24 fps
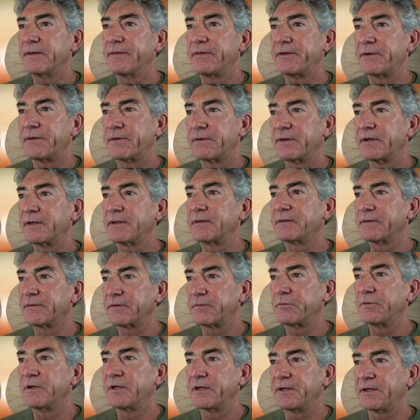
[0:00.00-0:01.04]
they're, uh,
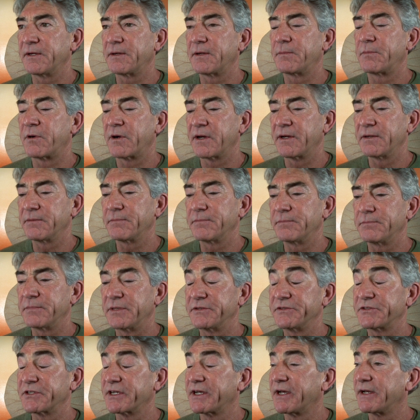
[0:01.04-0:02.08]
really a bright
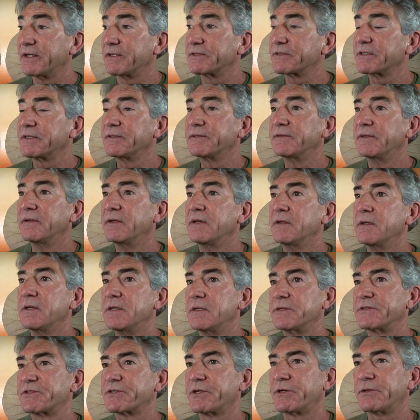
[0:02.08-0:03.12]
bunch of guys.
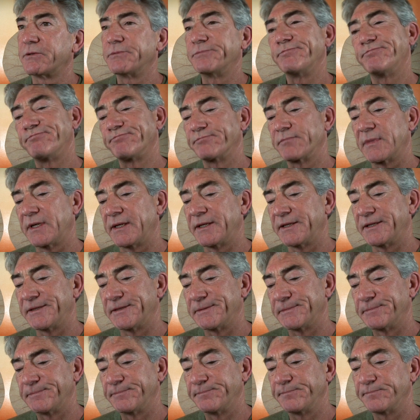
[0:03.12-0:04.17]
So,
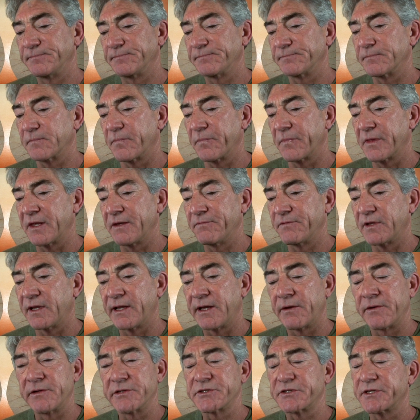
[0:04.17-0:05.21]
um, they've
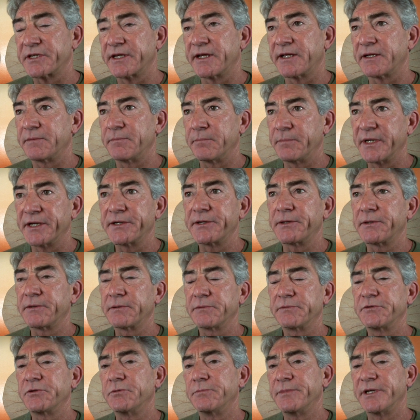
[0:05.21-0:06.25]
allowed us to get bigger,
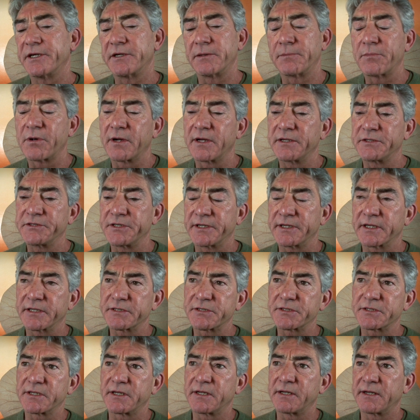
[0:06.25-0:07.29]
do bigger
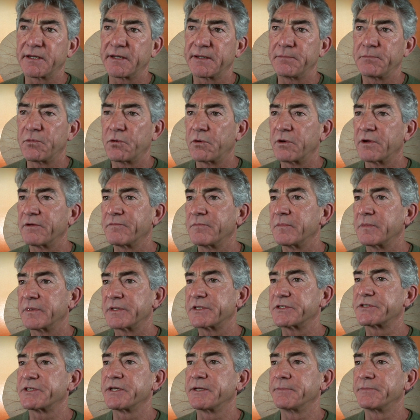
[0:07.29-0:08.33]
projects, uh, and more of them at
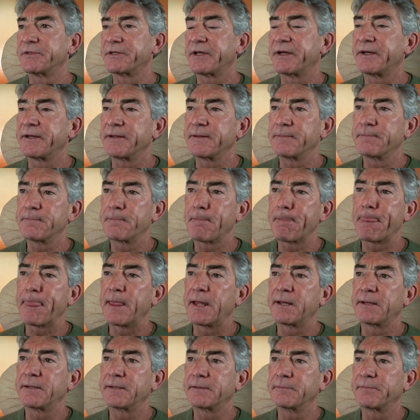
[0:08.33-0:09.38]
the same time.
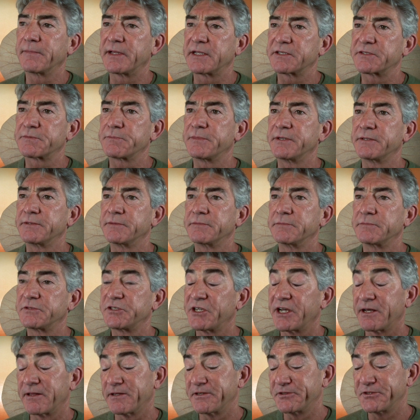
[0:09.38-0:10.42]
Um, that's been
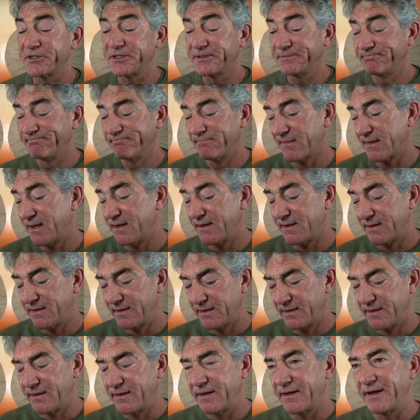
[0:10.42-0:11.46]
challenging.
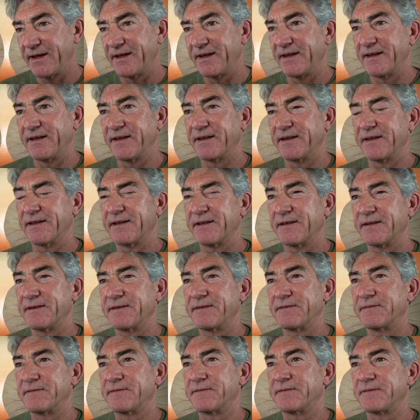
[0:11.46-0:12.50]

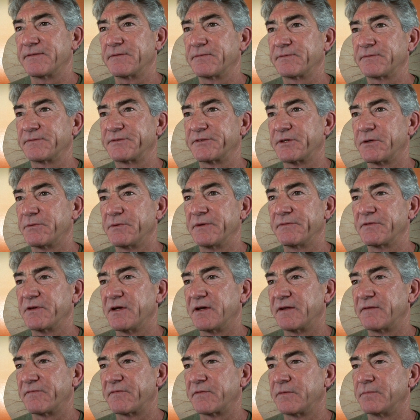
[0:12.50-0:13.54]
And so we've
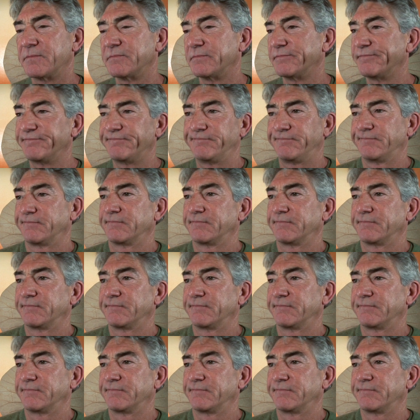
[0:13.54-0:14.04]
gone from